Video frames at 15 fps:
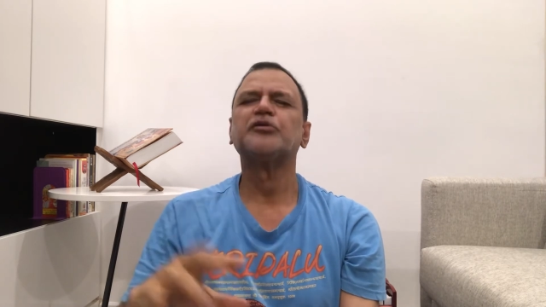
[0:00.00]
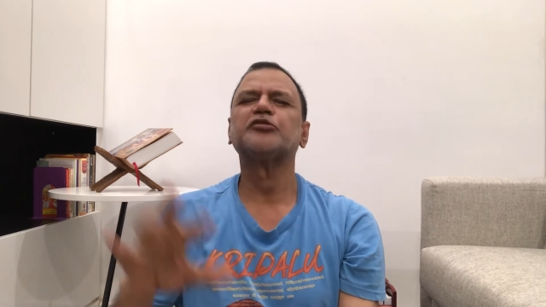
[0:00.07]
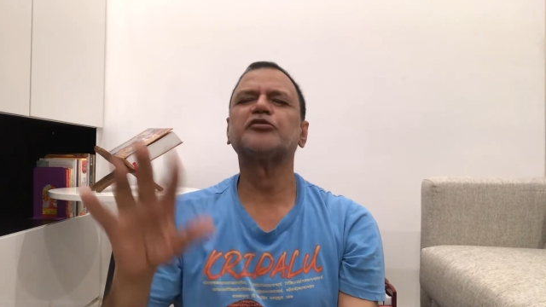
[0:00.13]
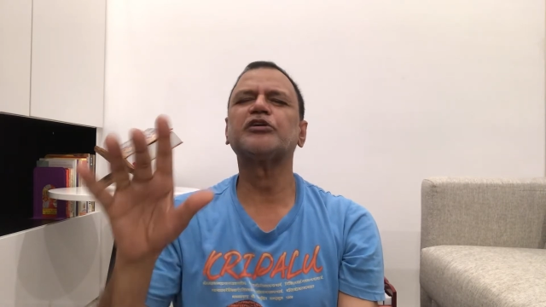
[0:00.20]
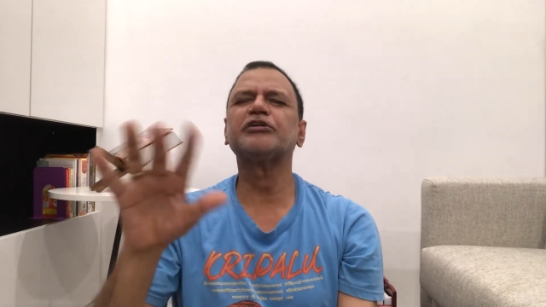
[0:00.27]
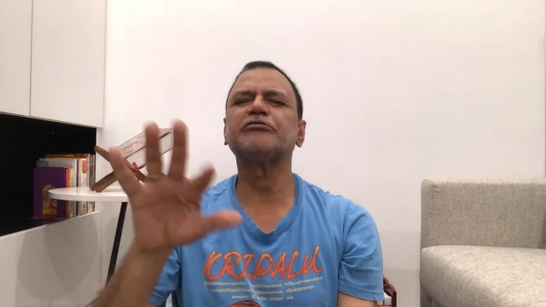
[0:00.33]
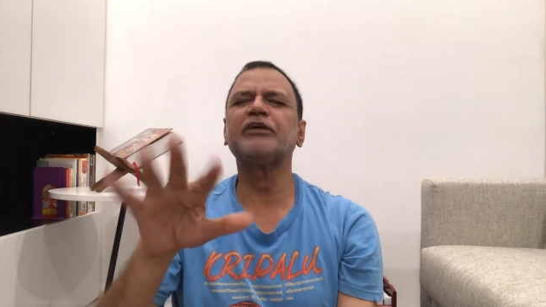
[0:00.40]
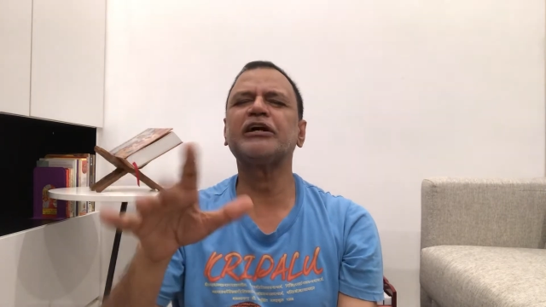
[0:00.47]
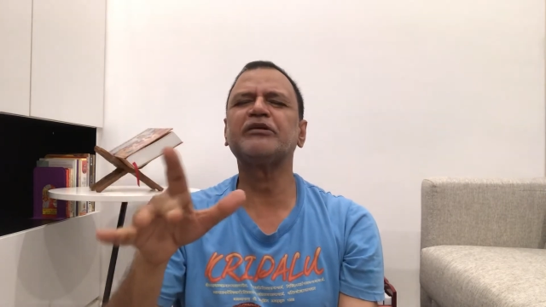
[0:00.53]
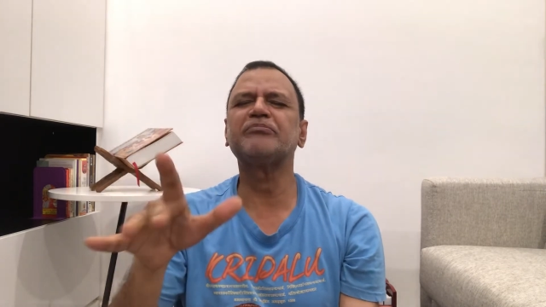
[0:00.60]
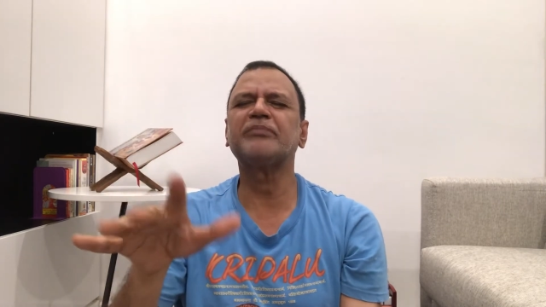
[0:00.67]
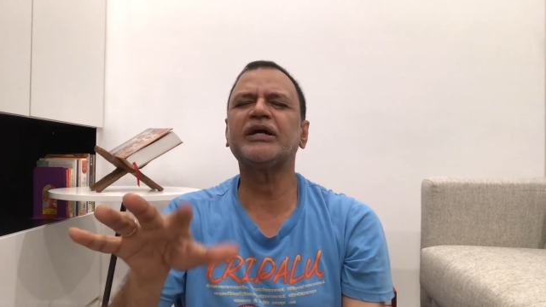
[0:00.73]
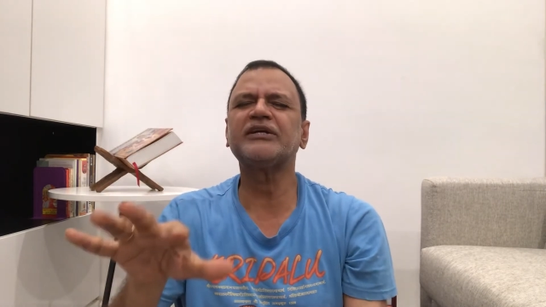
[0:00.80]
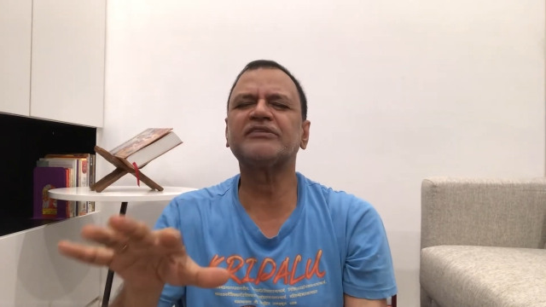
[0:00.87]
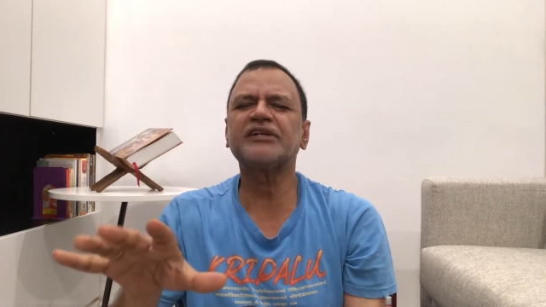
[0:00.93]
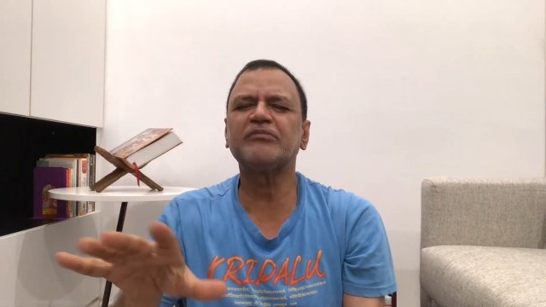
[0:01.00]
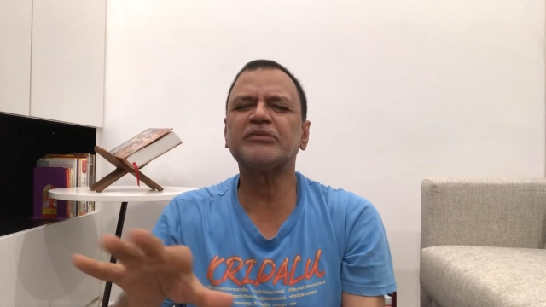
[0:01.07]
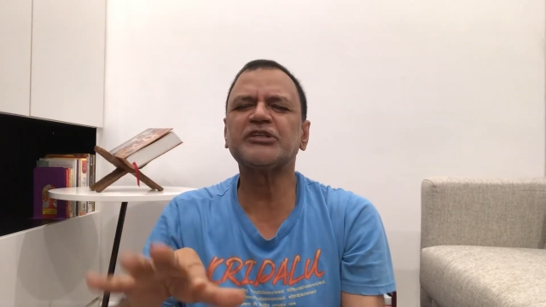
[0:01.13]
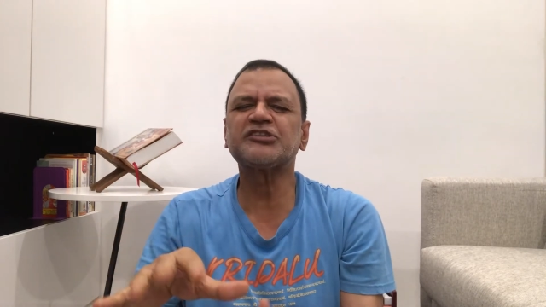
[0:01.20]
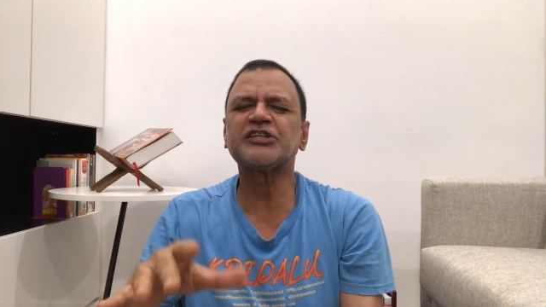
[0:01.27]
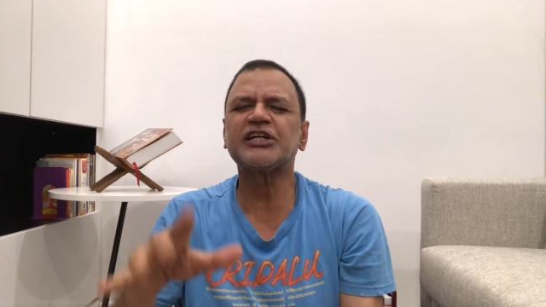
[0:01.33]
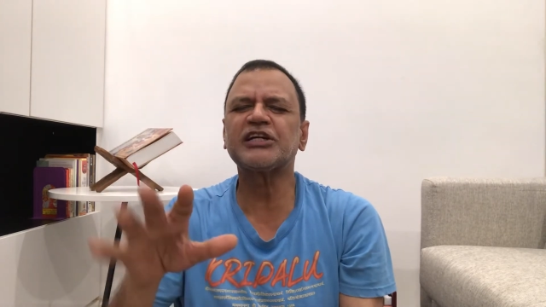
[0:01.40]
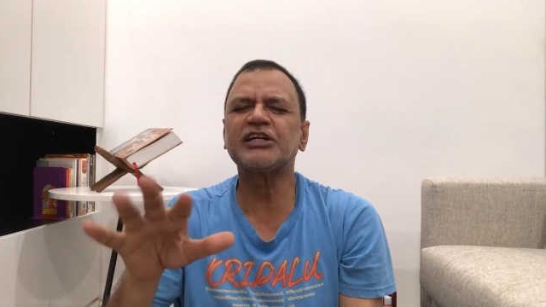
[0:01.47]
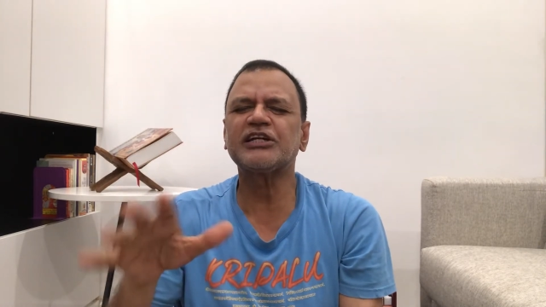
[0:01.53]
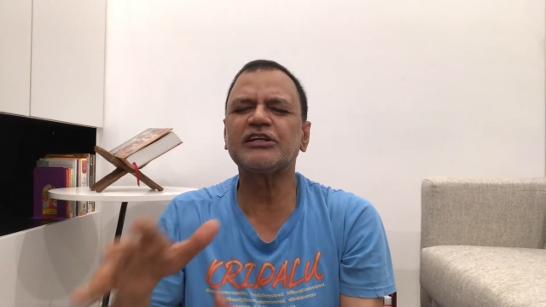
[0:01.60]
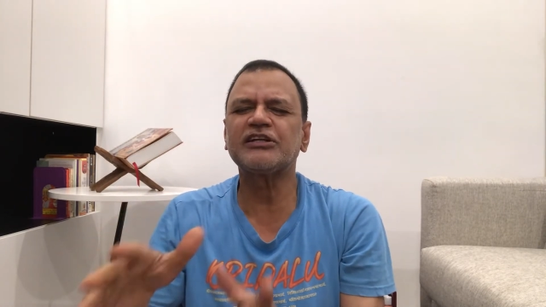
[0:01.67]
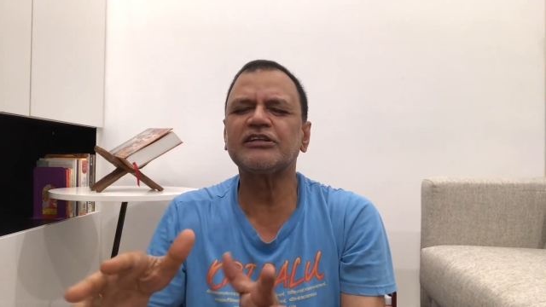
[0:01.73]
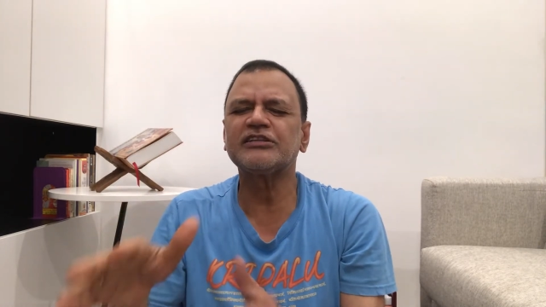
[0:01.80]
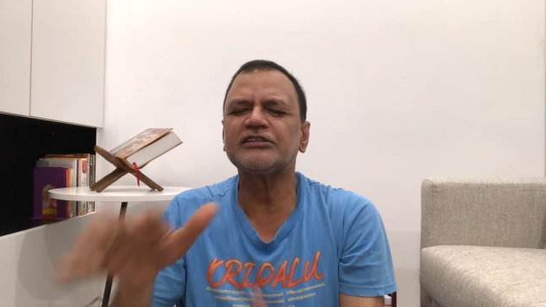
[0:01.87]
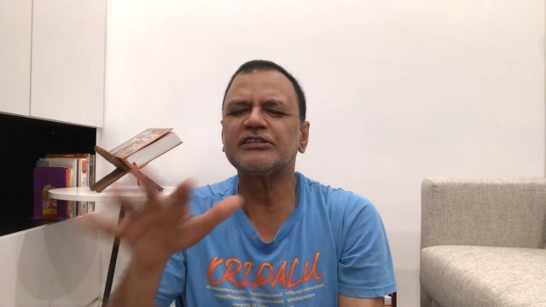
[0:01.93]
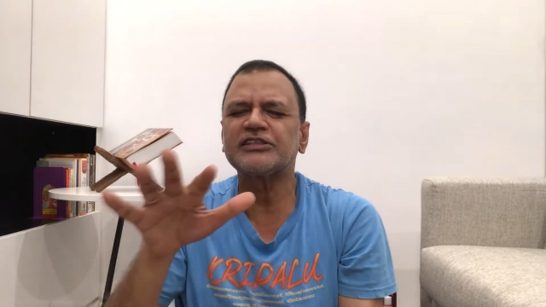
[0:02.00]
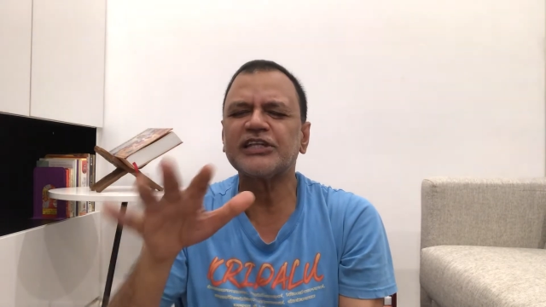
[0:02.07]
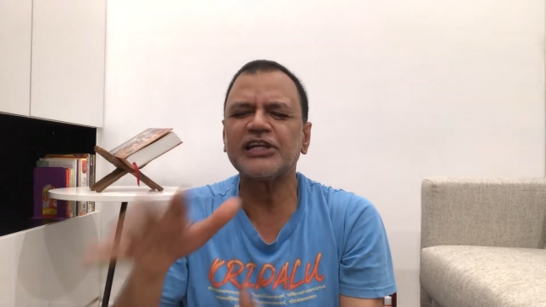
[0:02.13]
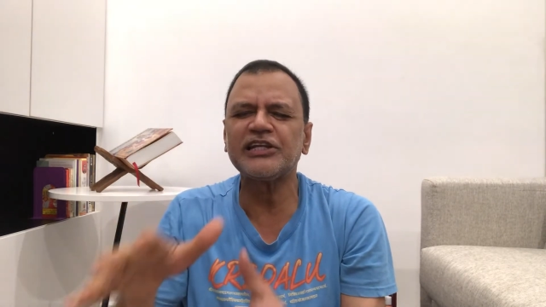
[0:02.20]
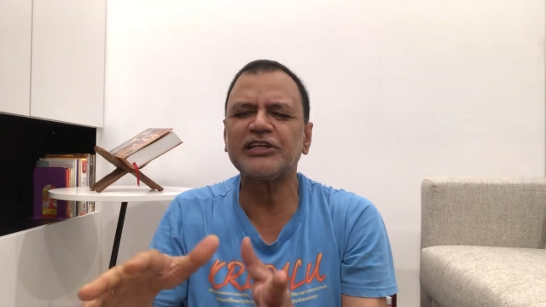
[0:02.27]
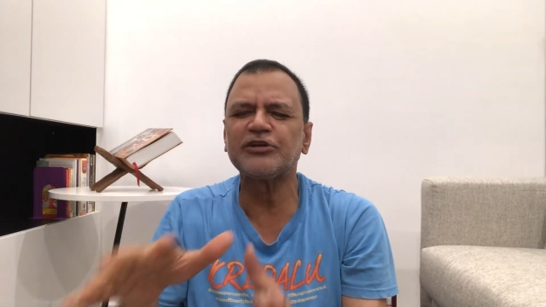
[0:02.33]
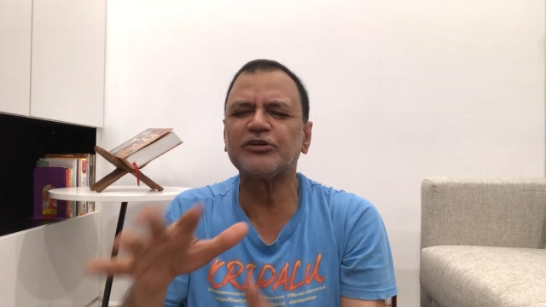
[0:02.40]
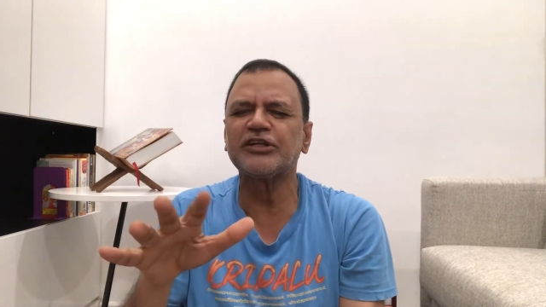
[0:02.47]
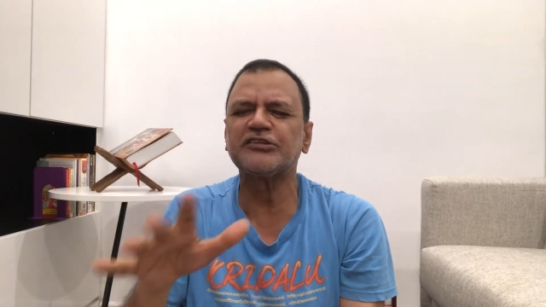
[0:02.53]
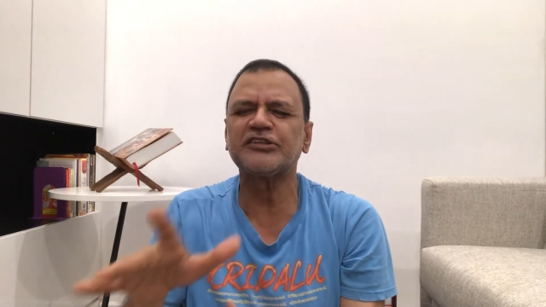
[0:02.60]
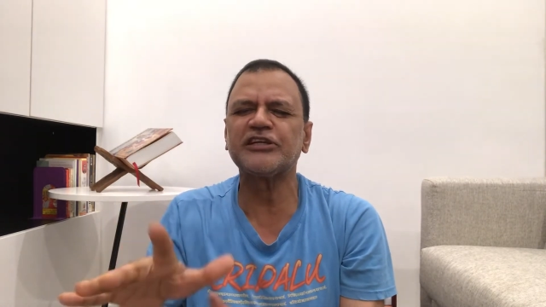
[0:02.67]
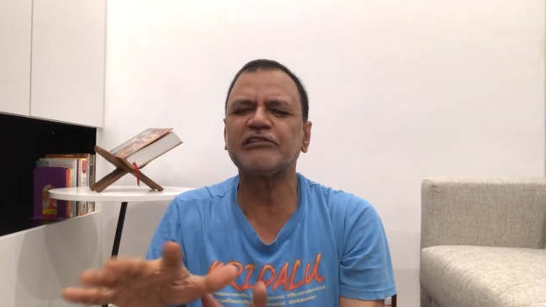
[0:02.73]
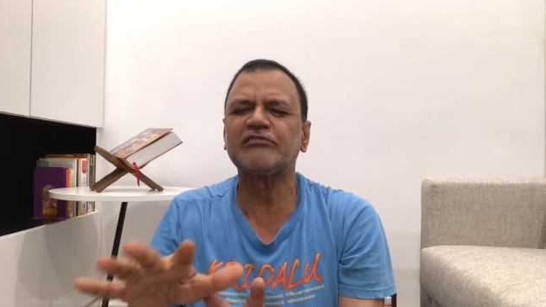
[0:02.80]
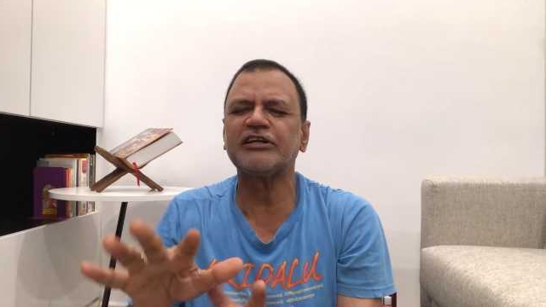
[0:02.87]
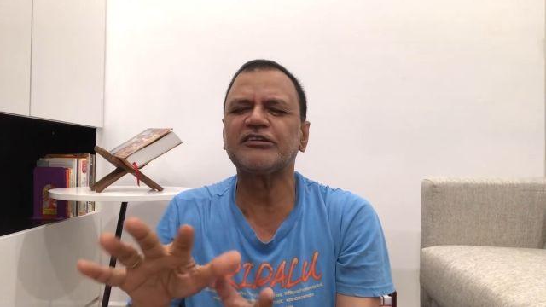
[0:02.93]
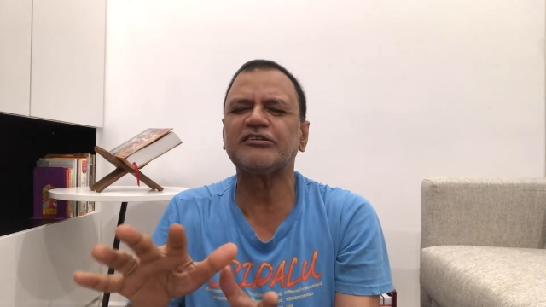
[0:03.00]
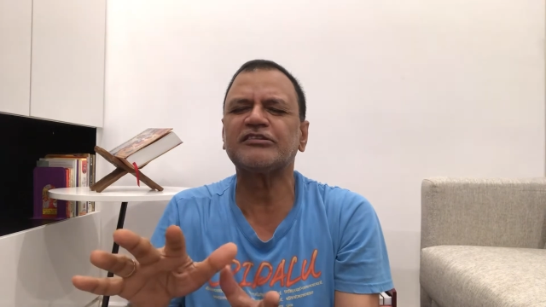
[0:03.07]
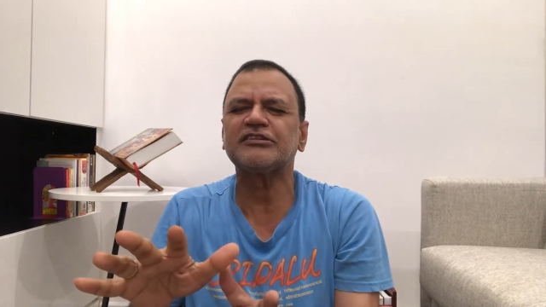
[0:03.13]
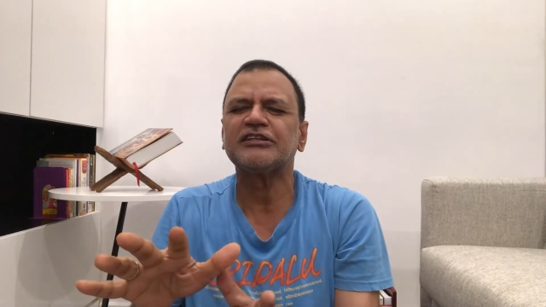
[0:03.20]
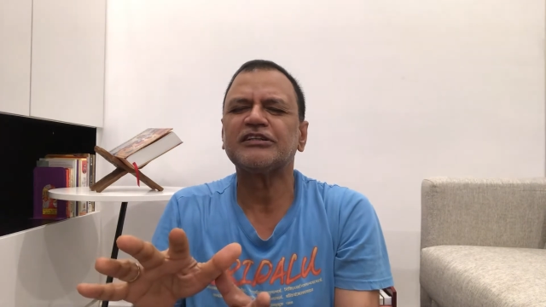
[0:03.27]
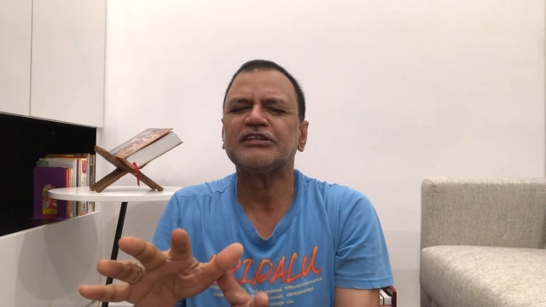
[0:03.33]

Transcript: So if I made some mistake in telling you the sequence,